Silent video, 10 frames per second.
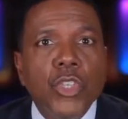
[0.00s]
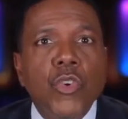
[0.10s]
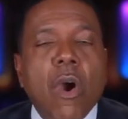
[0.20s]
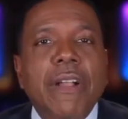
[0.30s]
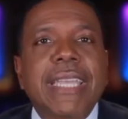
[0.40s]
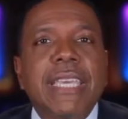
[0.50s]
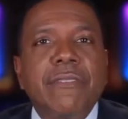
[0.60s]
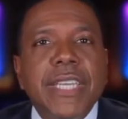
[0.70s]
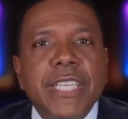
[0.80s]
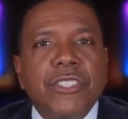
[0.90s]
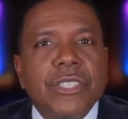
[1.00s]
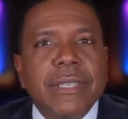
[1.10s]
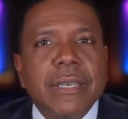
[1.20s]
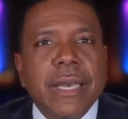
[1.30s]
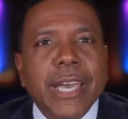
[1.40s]
you are giving
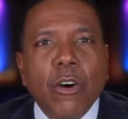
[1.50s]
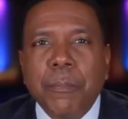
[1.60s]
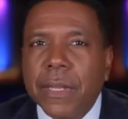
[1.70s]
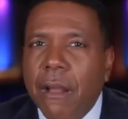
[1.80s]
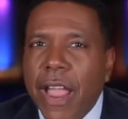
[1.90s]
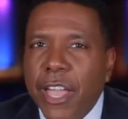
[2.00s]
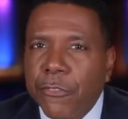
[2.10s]
to help in our